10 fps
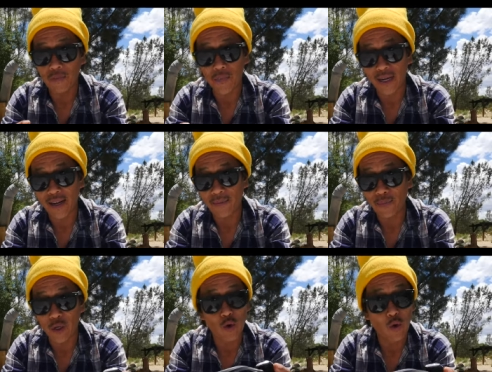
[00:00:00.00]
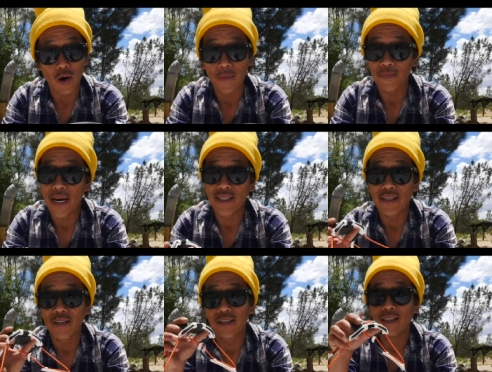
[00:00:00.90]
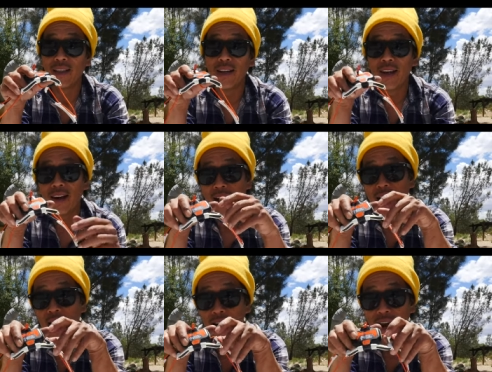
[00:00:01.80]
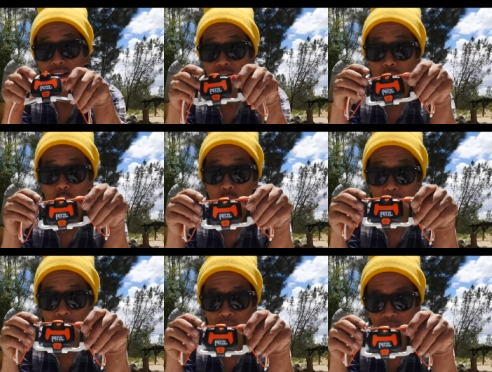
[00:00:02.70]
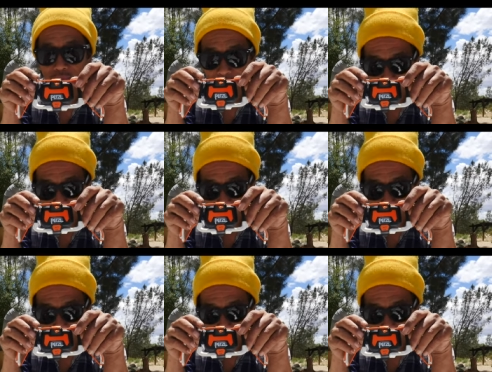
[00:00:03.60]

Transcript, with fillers: pick up your Petzl I quote. Mm.